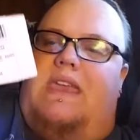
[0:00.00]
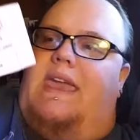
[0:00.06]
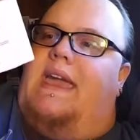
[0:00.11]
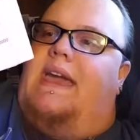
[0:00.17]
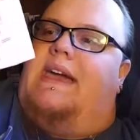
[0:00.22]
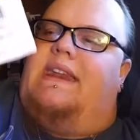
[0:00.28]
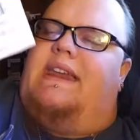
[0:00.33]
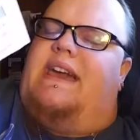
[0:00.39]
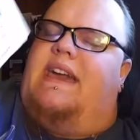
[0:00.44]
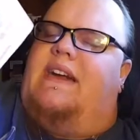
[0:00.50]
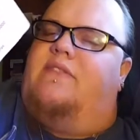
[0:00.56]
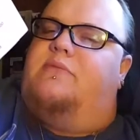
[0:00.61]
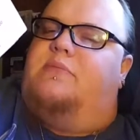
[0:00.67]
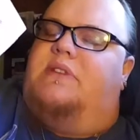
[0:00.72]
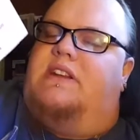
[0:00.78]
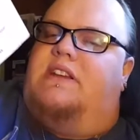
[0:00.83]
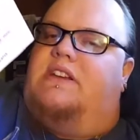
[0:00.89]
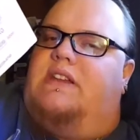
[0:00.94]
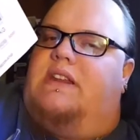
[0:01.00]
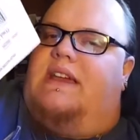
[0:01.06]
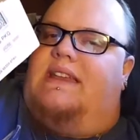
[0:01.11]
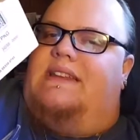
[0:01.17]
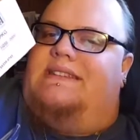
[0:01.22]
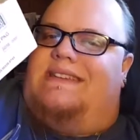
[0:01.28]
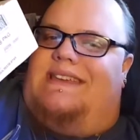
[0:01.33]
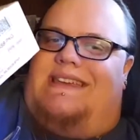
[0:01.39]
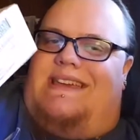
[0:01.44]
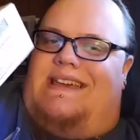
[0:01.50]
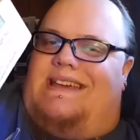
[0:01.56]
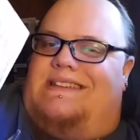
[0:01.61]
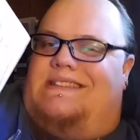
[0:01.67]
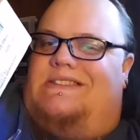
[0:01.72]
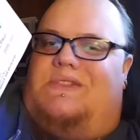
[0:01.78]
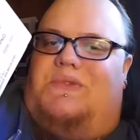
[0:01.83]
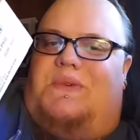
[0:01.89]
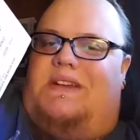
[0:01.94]
And I have a pretty good idea
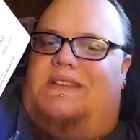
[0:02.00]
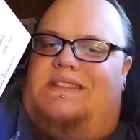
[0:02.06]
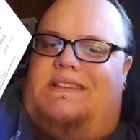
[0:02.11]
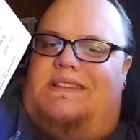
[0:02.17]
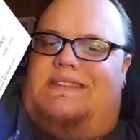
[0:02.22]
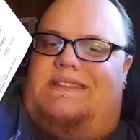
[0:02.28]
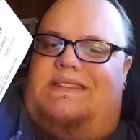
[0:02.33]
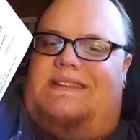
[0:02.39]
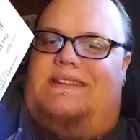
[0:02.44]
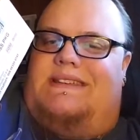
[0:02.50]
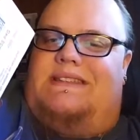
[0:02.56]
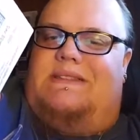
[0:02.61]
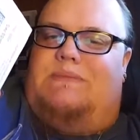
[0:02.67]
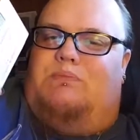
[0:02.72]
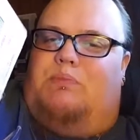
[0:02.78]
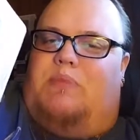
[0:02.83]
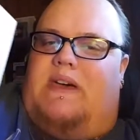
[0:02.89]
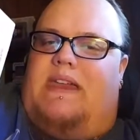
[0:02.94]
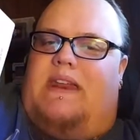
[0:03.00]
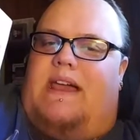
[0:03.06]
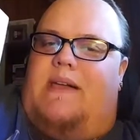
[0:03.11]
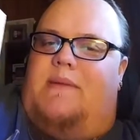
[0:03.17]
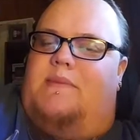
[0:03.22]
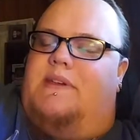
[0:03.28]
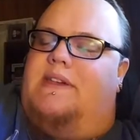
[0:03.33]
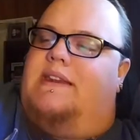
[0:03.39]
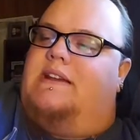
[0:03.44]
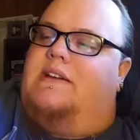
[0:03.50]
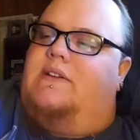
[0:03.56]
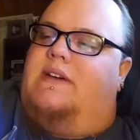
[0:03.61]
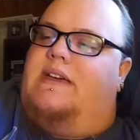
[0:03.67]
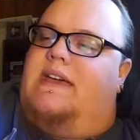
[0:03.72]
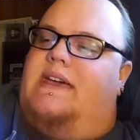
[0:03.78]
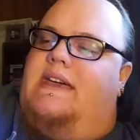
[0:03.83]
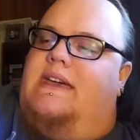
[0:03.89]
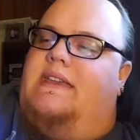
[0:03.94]
as to what this is, but I'm going to go
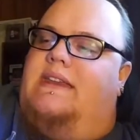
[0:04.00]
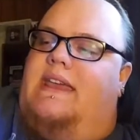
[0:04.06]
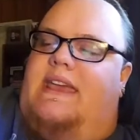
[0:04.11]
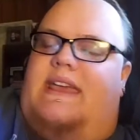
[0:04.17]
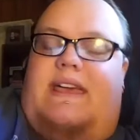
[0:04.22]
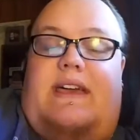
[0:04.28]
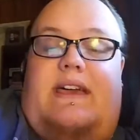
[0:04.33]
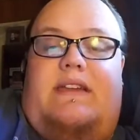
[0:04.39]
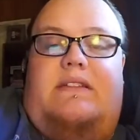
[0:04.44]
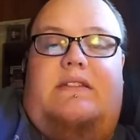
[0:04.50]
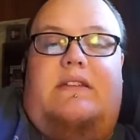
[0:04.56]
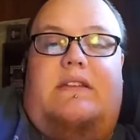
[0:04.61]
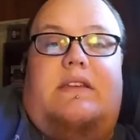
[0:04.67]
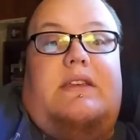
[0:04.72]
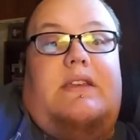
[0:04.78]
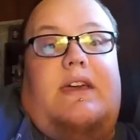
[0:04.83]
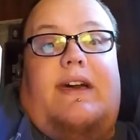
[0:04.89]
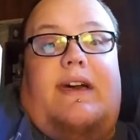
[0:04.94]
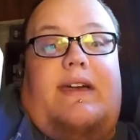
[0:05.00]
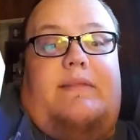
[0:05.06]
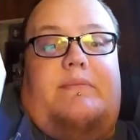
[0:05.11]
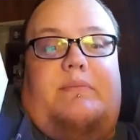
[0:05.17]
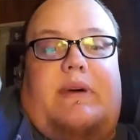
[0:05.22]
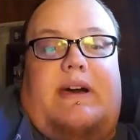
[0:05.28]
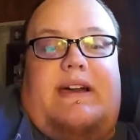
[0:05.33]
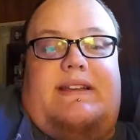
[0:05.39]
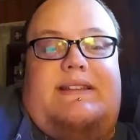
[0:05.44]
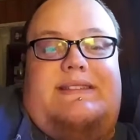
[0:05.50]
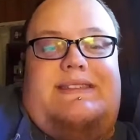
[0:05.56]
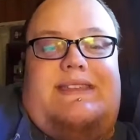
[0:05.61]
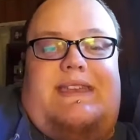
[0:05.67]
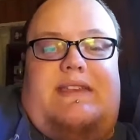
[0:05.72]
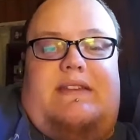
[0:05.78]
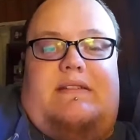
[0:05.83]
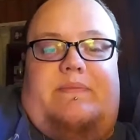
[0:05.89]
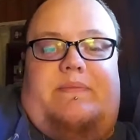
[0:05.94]
ahead and unbox
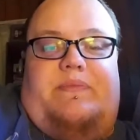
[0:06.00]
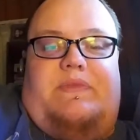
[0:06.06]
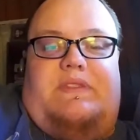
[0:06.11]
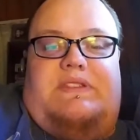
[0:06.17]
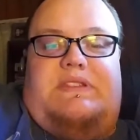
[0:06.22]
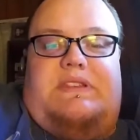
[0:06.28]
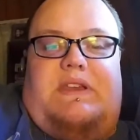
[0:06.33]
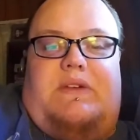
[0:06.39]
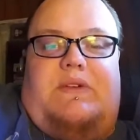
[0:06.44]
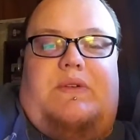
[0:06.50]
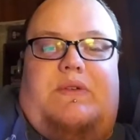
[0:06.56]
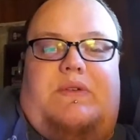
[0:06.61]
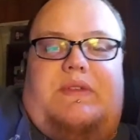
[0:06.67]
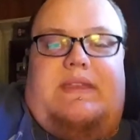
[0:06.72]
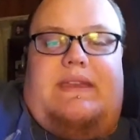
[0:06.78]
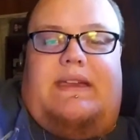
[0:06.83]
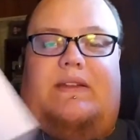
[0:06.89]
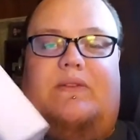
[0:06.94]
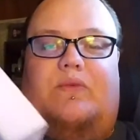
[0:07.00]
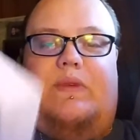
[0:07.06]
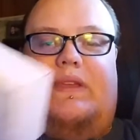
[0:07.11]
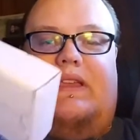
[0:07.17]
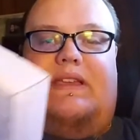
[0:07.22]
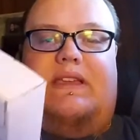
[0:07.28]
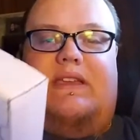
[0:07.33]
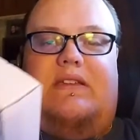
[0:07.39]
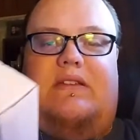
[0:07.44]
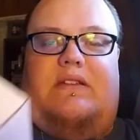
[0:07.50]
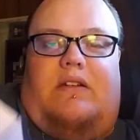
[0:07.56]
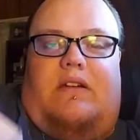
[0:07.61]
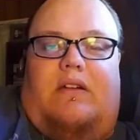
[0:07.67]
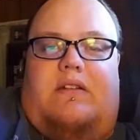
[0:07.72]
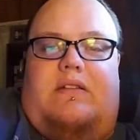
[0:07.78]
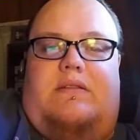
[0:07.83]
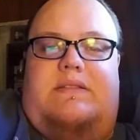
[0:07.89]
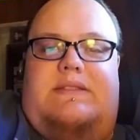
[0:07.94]
it so that we can
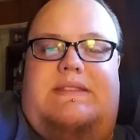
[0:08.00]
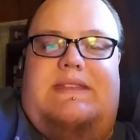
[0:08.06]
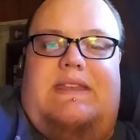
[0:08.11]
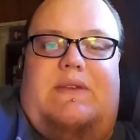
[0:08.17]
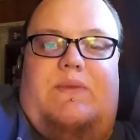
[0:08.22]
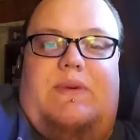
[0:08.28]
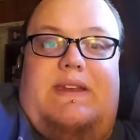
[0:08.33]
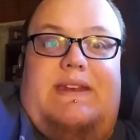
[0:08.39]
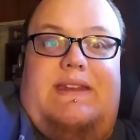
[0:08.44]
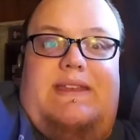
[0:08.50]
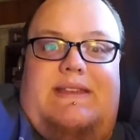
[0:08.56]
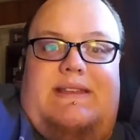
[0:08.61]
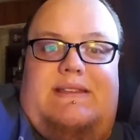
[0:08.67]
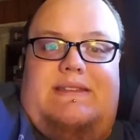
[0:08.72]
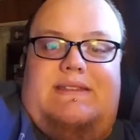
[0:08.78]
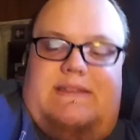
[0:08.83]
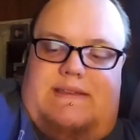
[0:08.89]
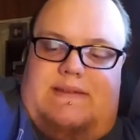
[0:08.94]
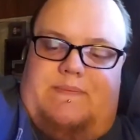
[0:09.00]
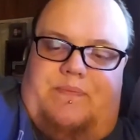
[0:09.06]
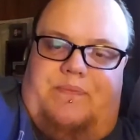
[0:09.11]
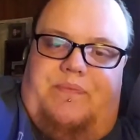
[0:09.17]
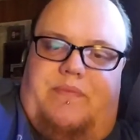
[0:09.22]
all see what it is.